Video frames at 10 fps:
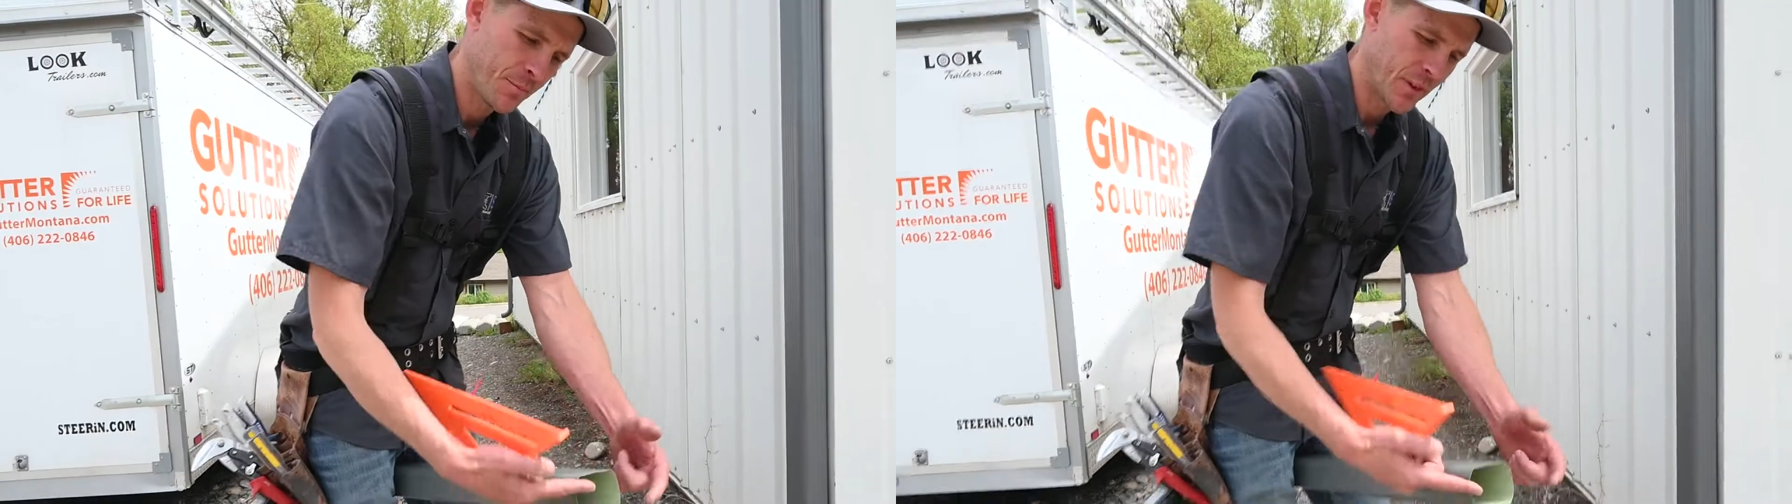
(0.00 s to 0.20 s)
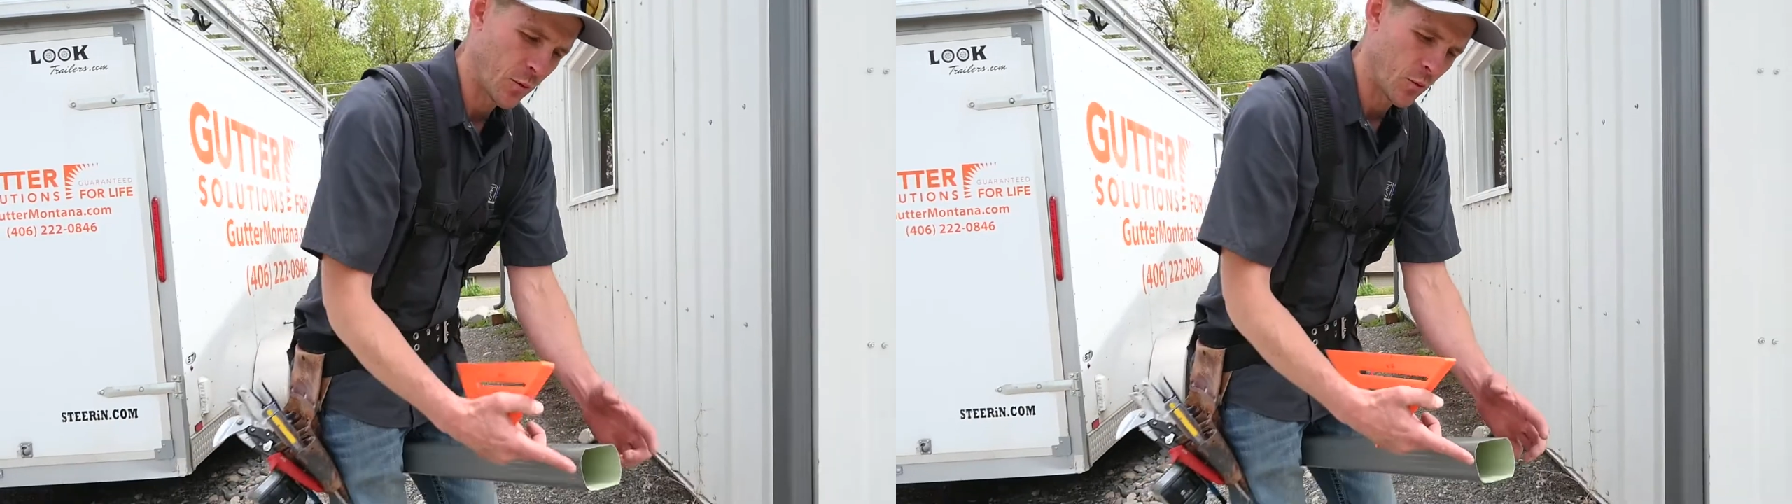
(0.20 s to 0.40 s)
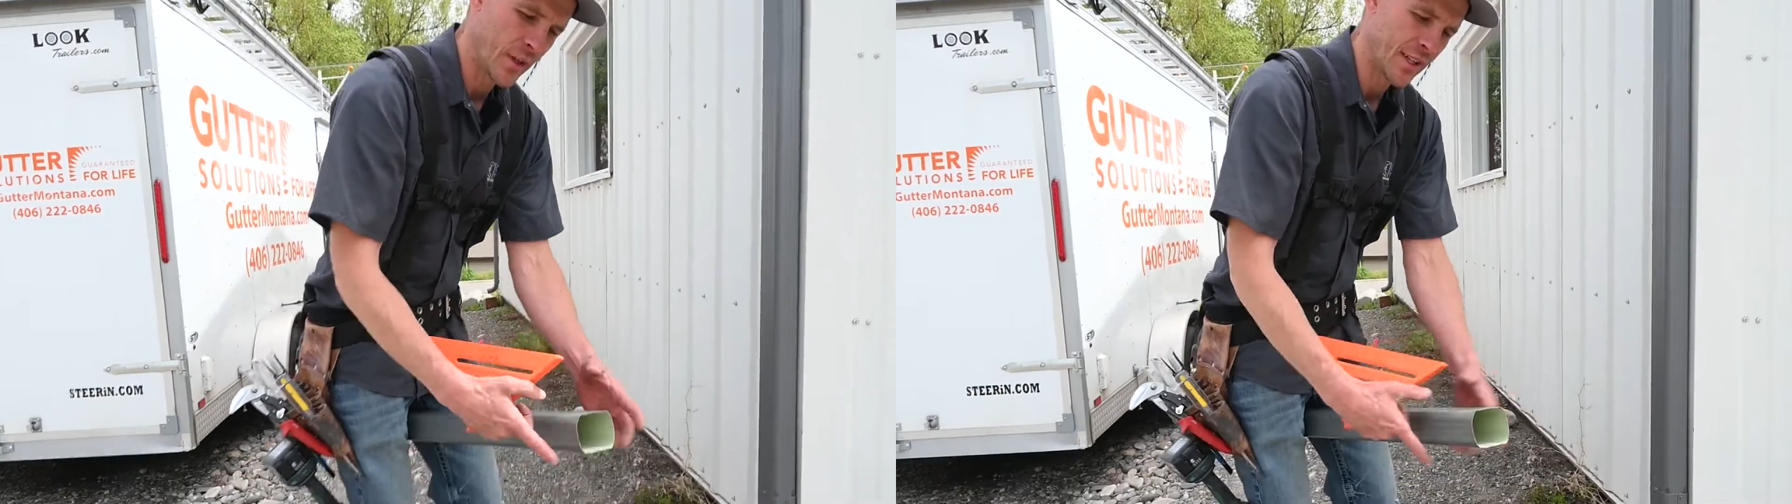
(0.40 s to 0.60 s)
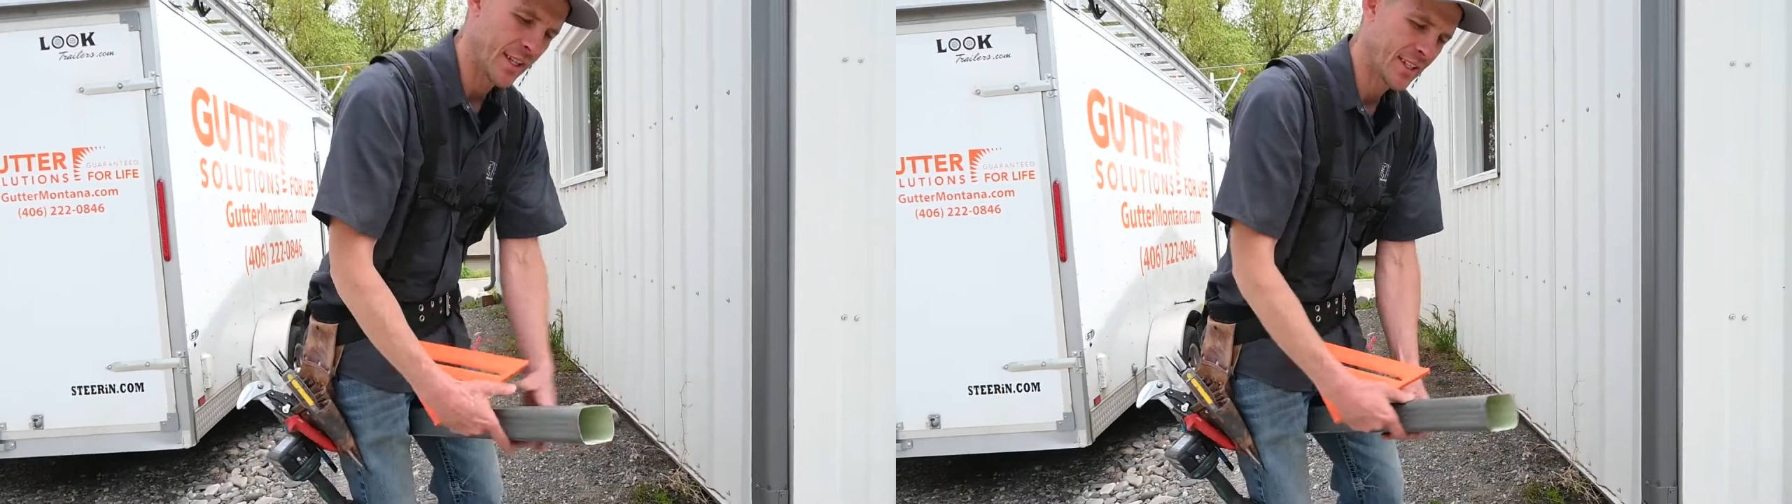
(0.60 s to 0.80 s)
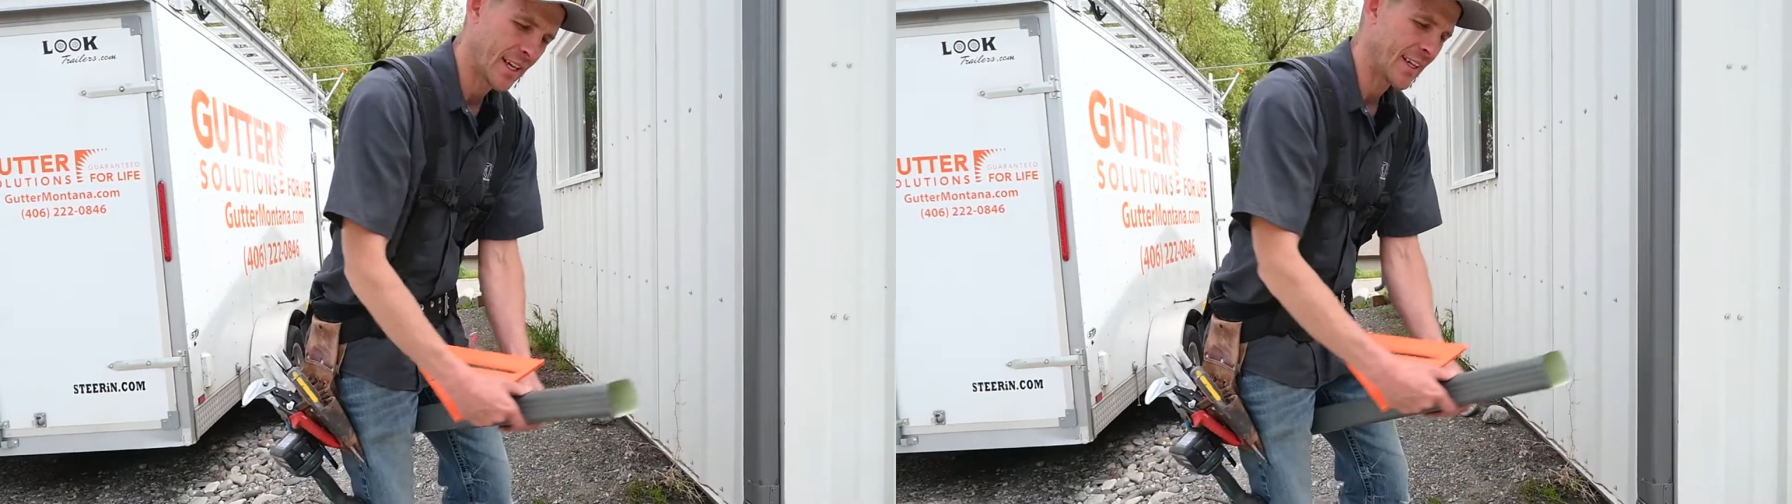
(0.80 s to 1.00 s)
and one
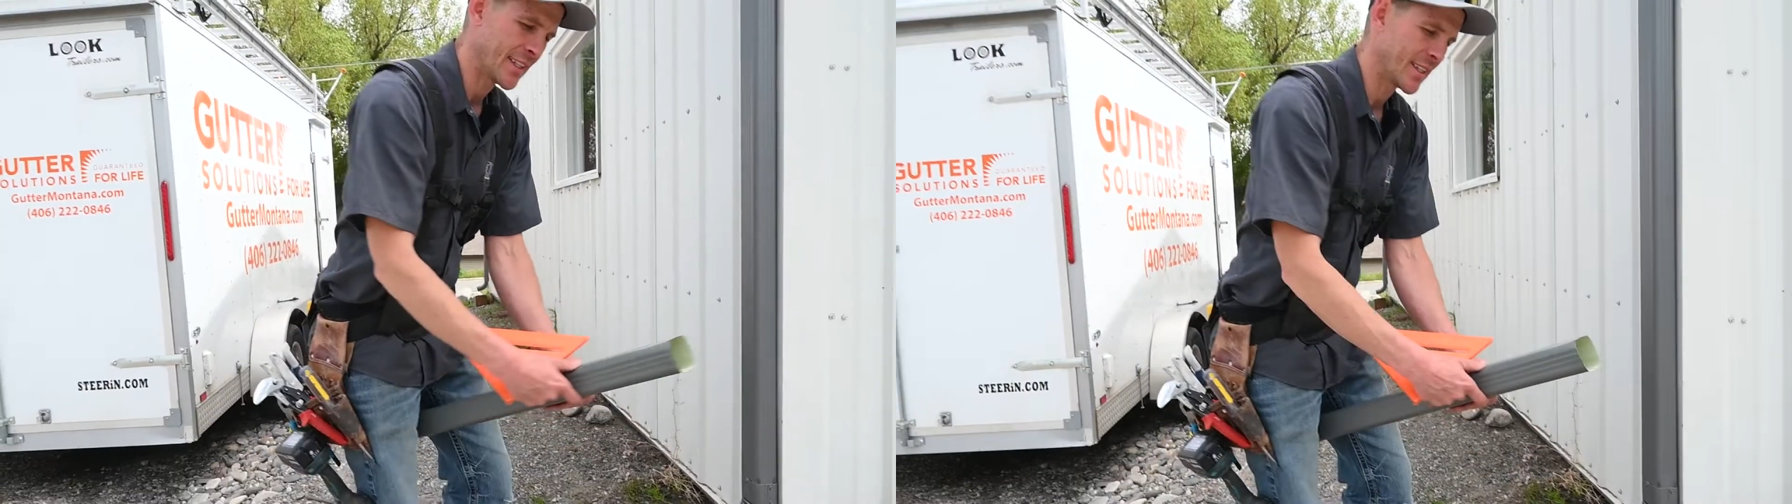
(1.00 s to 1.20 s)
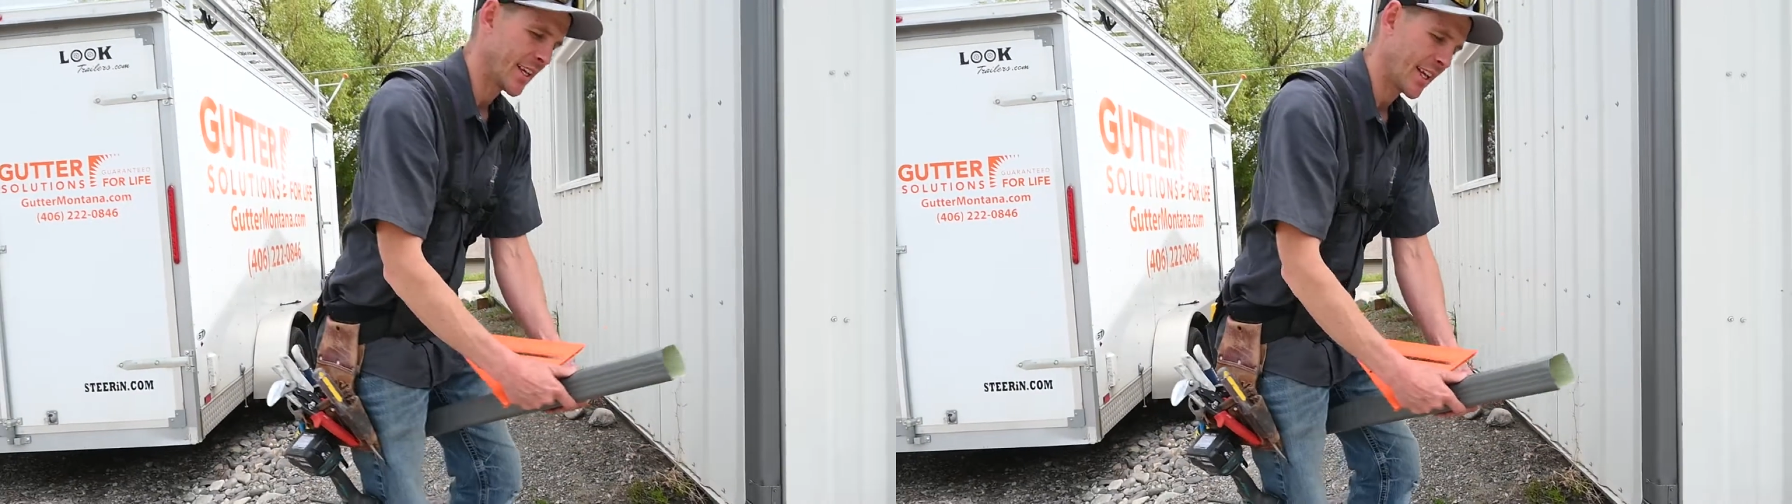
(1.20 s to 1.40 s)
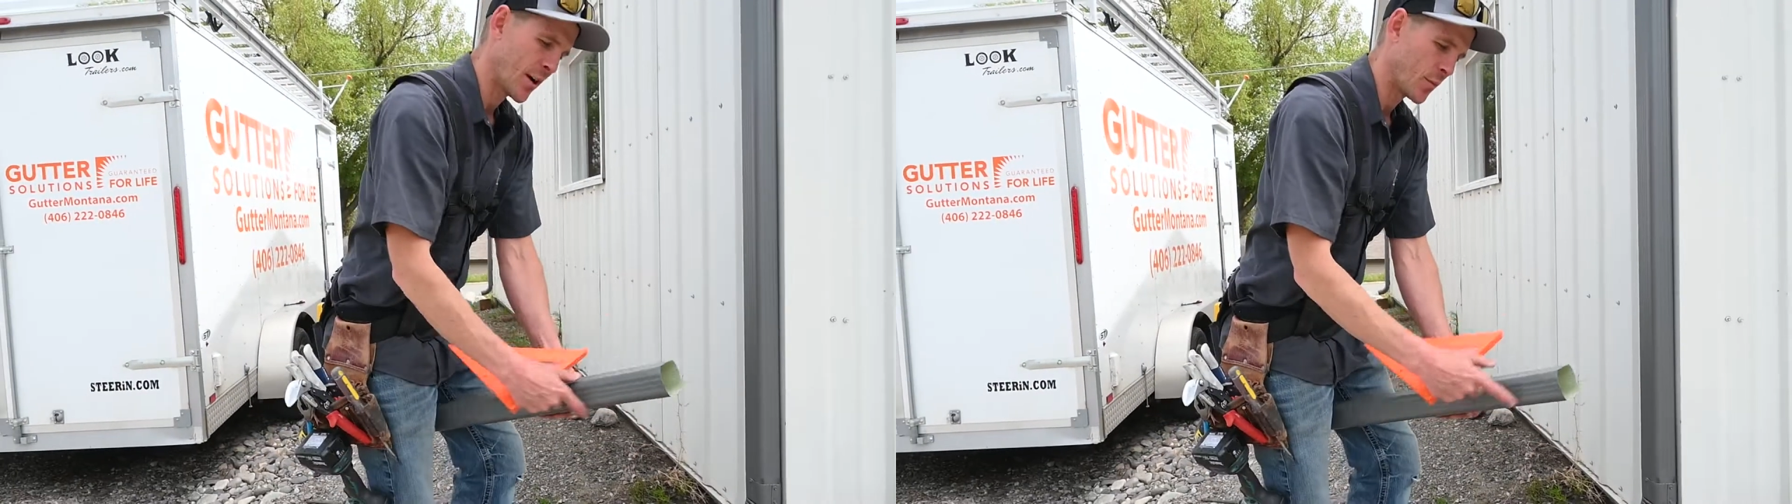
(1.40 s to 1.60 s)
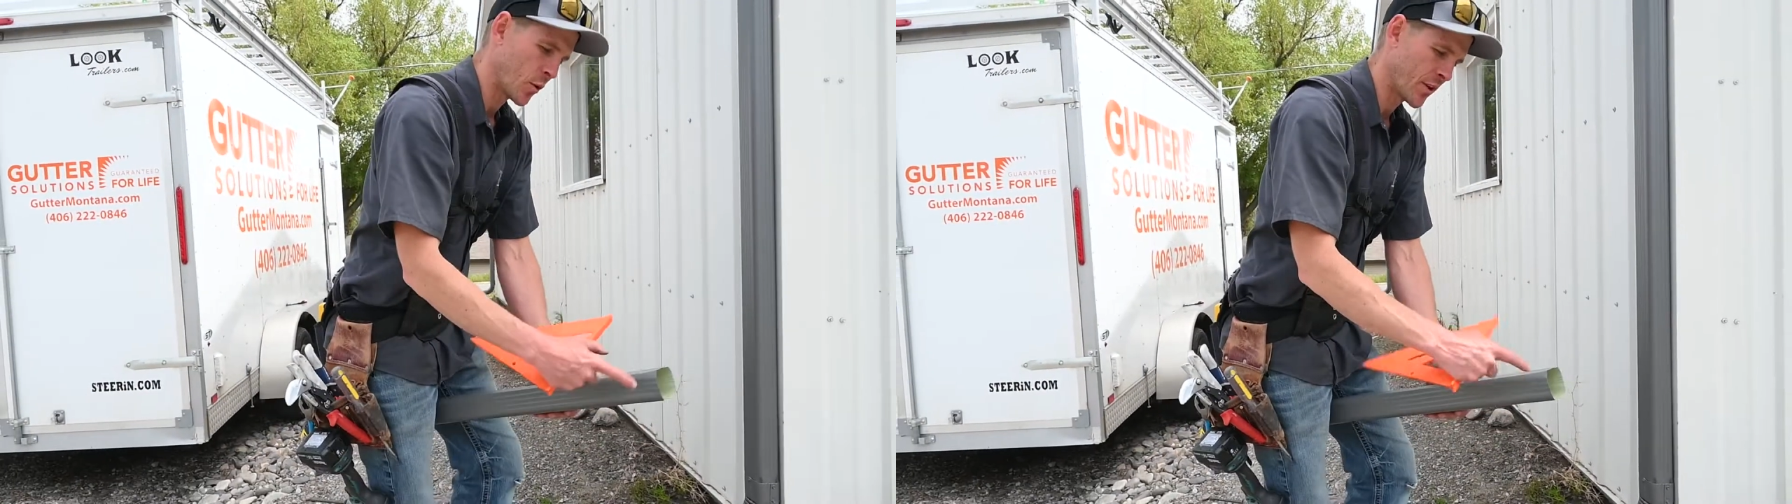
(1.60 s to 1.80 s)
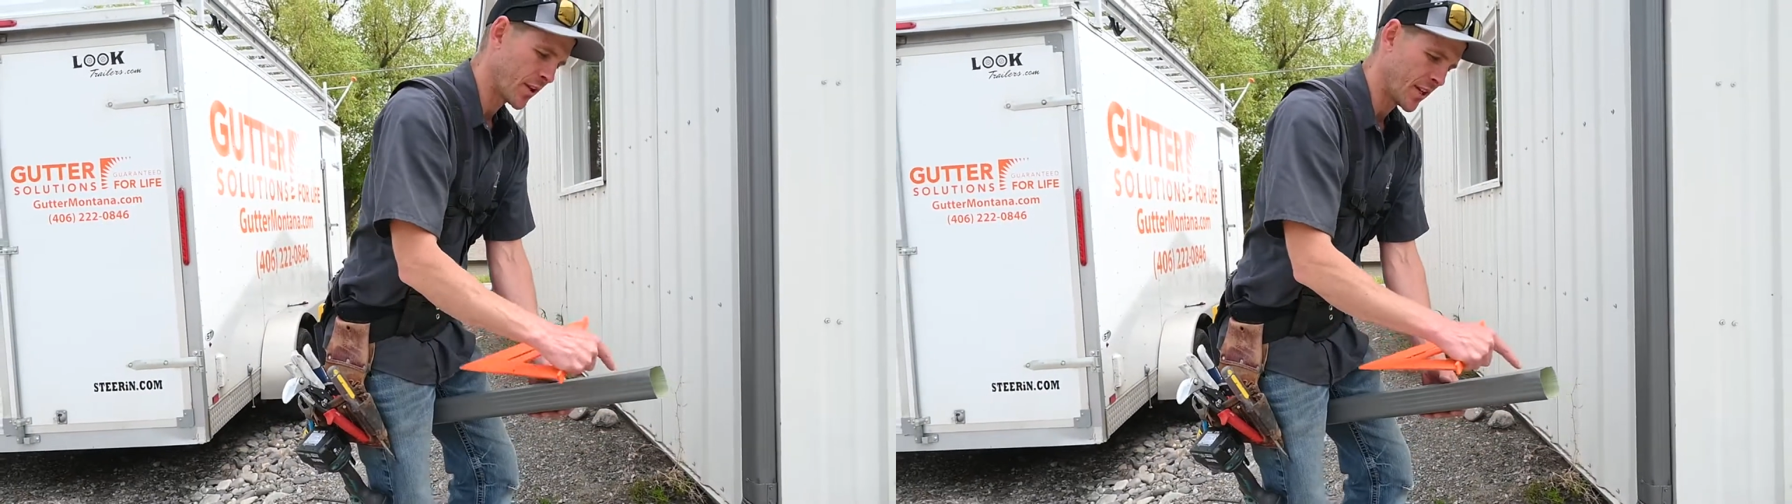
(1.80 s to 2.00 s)
side is sticking out more than